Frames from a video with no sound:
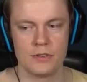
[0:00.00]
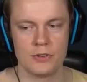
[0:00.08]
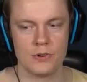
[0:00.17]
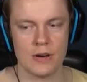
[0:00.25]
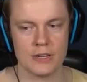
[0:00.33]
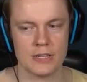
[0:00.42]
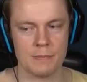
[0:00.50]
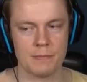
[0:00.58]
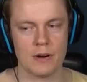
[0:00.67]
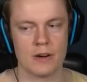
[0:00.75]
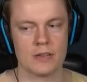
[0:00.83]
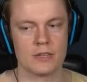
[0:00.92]
Jurassic
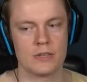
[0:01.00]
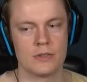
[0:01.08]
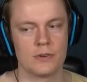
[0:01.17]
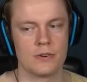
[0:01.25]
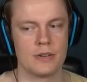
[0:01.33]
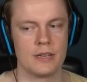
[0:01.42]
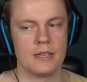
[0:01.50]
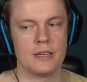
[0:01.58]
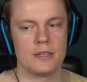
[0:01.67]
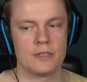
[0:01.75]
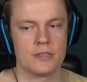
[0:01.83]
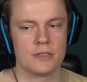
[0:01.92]
Park is 30
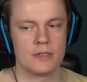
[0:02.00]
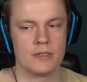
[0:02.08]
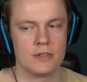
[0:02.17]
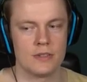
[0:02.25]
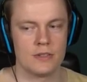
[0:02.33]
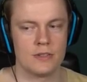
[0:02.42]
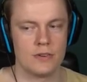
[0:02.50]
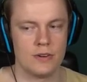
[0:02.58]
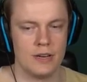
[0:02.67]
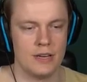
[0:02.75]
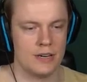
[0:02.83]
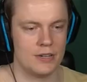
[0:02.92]
years
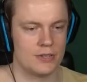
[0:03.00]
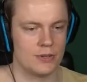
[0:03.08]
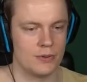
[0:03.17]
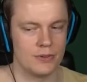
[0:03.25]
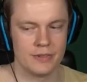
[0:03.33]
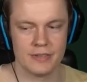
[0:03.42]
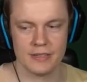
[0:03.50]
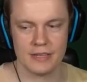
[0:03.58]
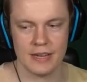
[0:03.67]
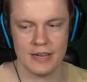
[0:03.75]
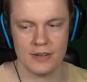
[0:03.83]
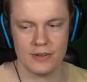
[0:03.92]
30 years old
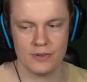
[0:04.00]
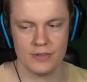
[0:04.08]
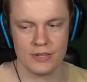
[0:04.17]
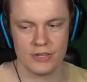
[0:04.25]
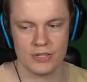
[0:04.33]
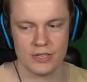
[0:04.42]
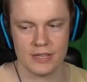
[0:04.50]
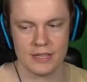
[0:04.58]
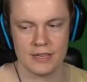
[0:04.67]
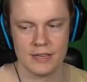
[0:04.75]
today. Holy shit.